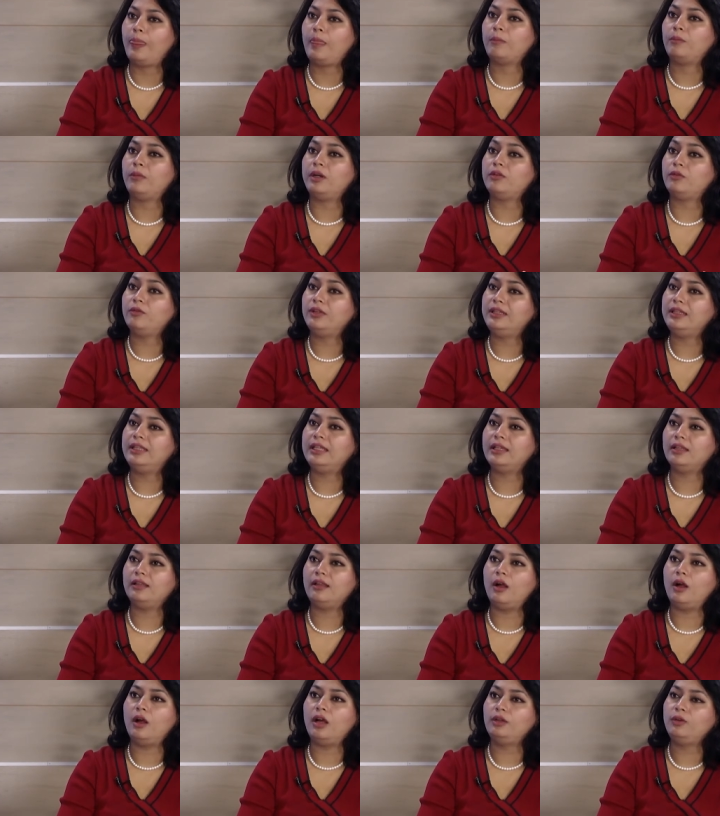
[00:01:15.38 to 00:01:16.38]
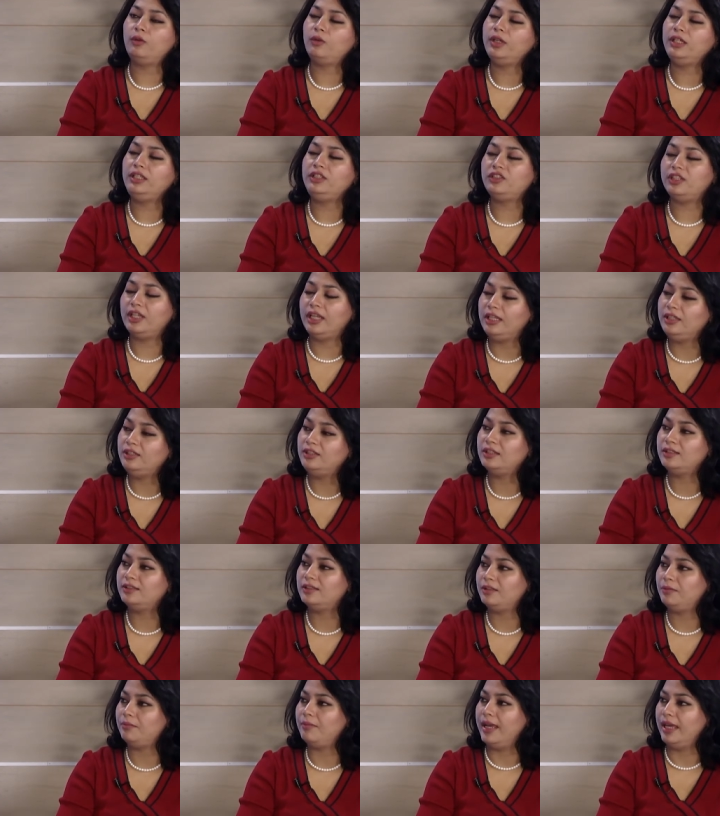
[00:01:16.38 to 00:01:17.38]
But with the ongoing changes
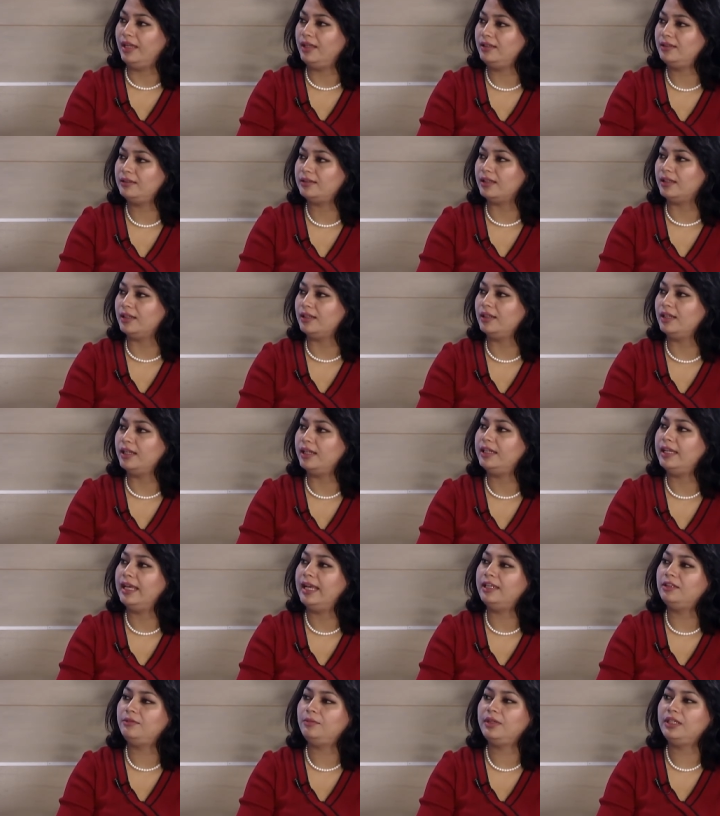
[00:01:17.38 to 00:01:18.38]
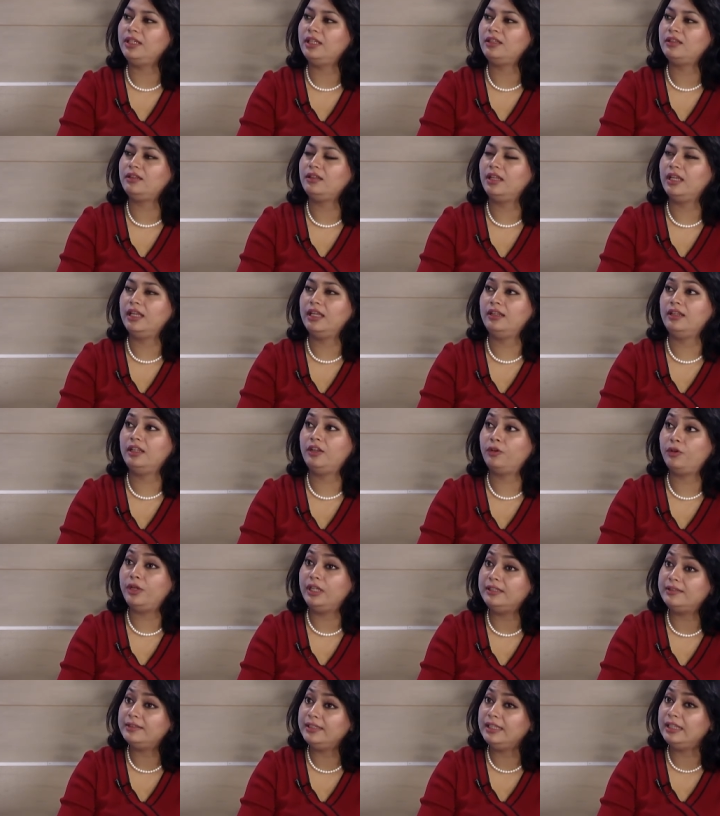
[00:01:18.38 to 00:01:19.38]
in medicine, it has been
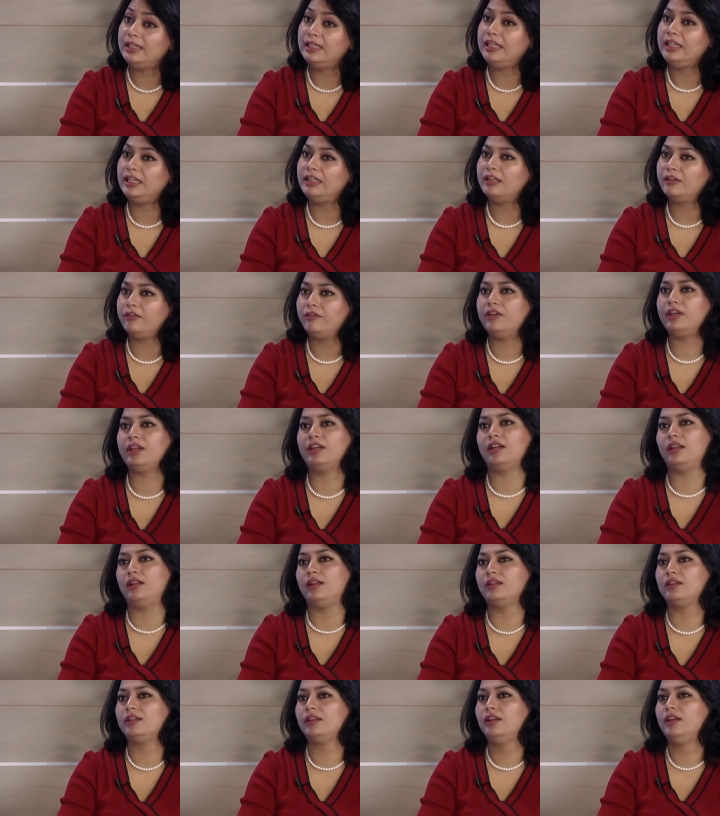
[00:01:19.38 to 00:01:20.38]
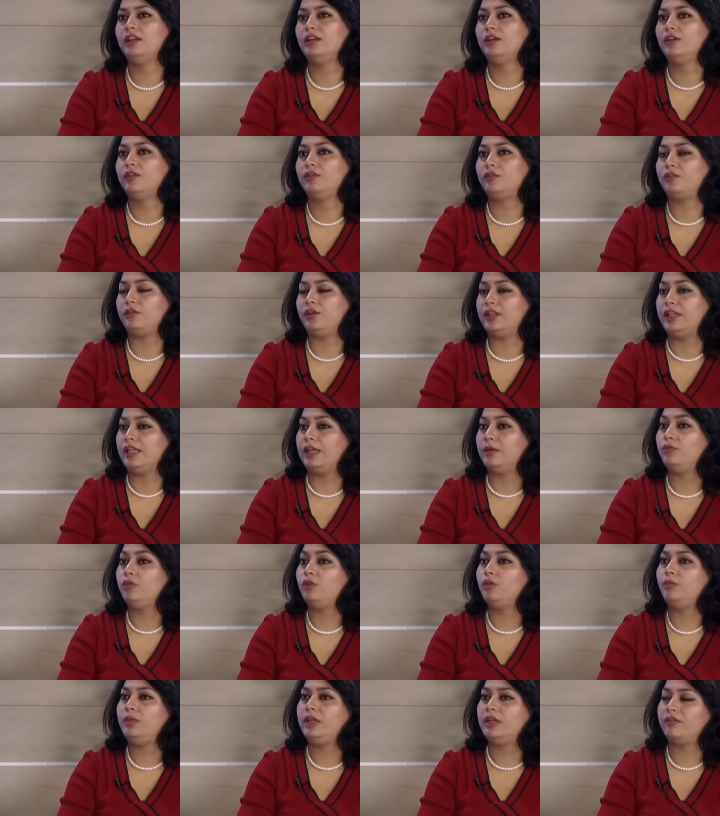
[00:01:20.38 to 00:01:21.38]
increasingly difficult for them
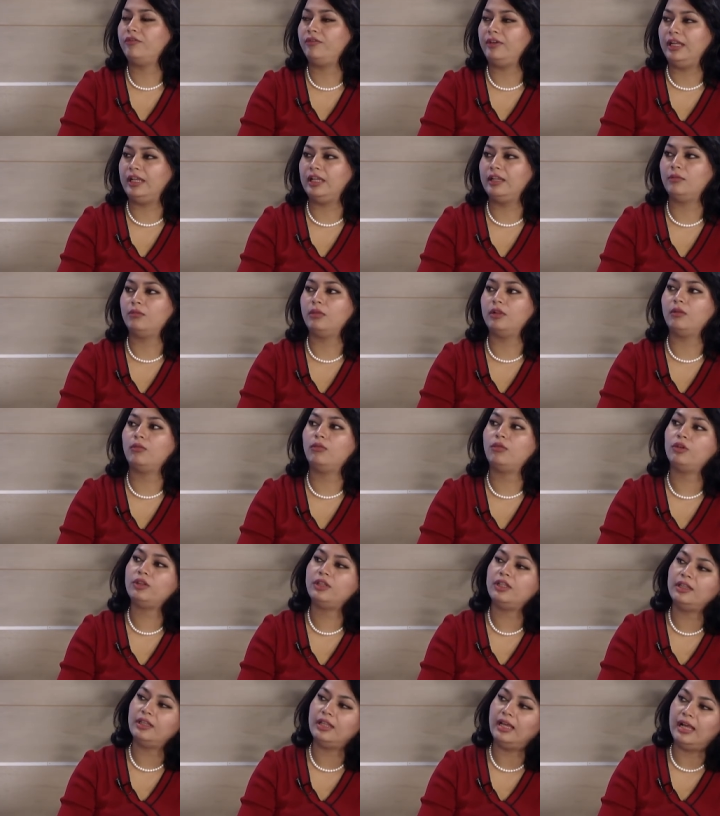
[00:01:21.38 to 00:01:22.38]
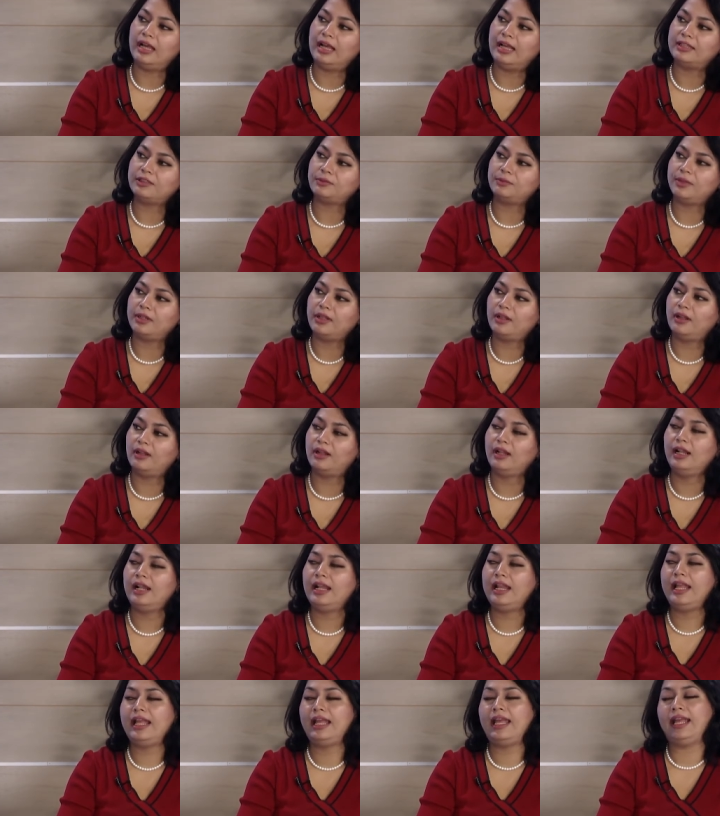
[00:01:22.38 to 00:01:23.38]
to be available both in the hospital
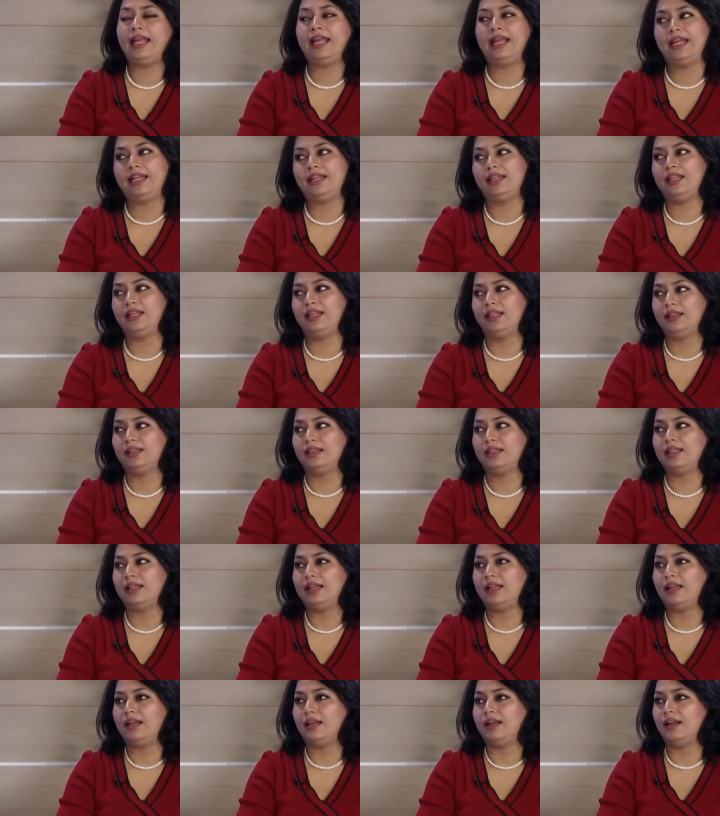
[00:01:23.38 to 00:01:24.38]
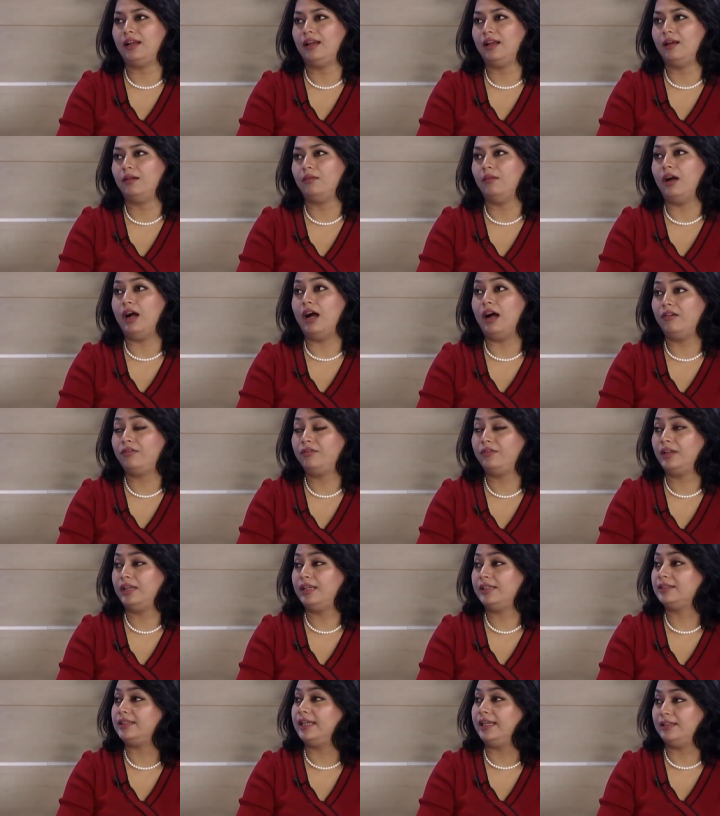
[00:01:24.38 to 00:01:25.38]
and in the
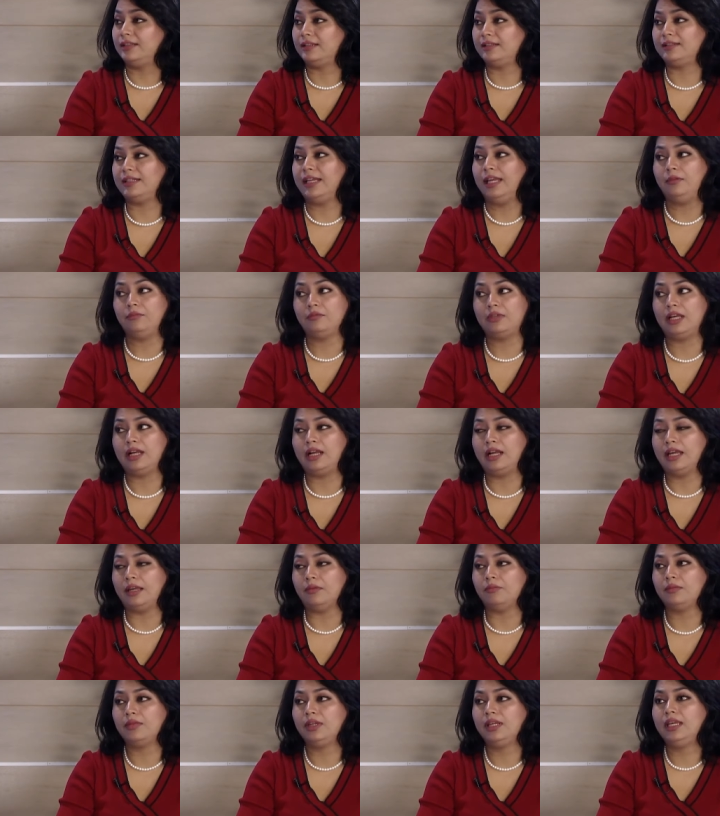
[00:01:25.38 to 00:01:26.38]
office at the same time.